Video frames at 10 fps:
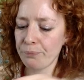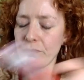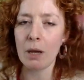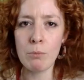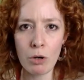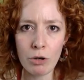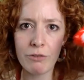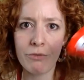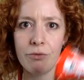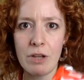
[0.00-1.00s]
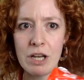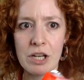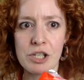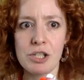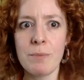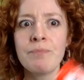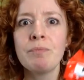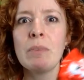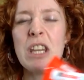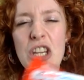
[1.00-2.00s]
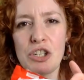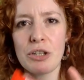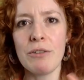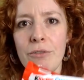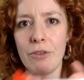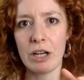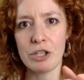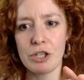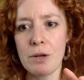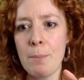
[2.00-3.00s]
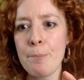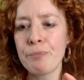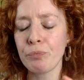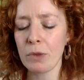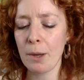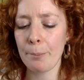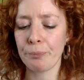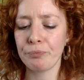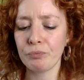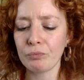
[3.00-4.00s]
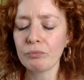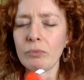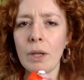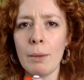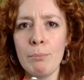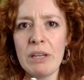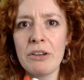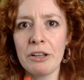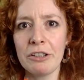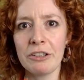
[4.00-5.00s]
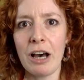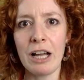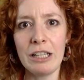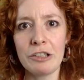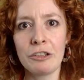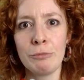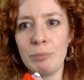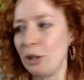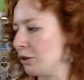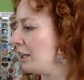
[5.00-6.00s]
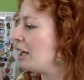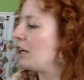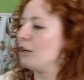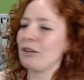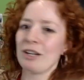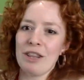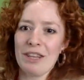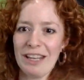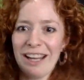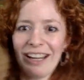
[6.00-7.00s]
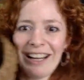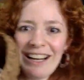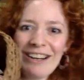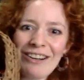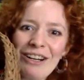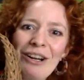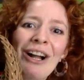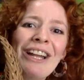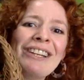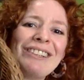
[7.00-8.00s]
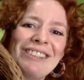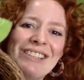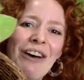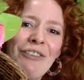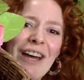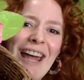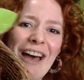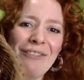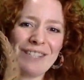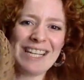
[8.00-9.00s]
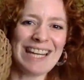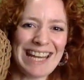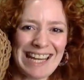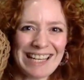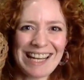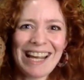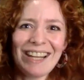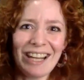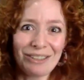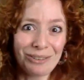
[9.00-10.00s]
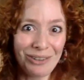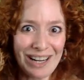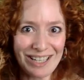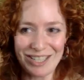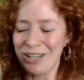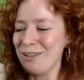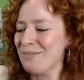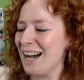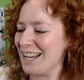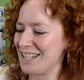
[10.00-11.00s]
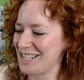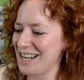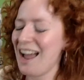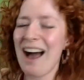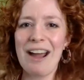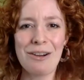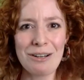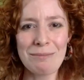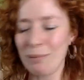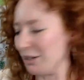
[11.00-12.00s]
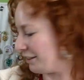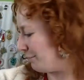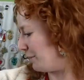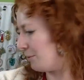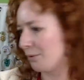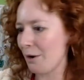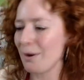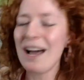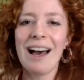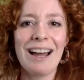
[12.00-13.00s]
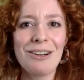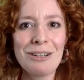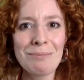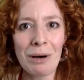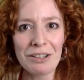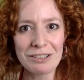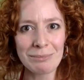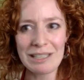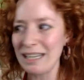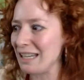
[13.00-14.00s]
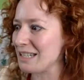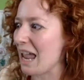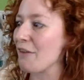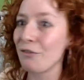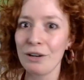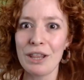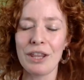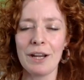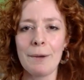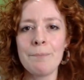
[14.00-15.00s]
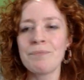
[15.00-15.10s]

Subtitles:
not going to finish each confection because I'll explode. Look at this. Look at all the stuff I have to eat. There's way too much. I couldn't possibly eat everything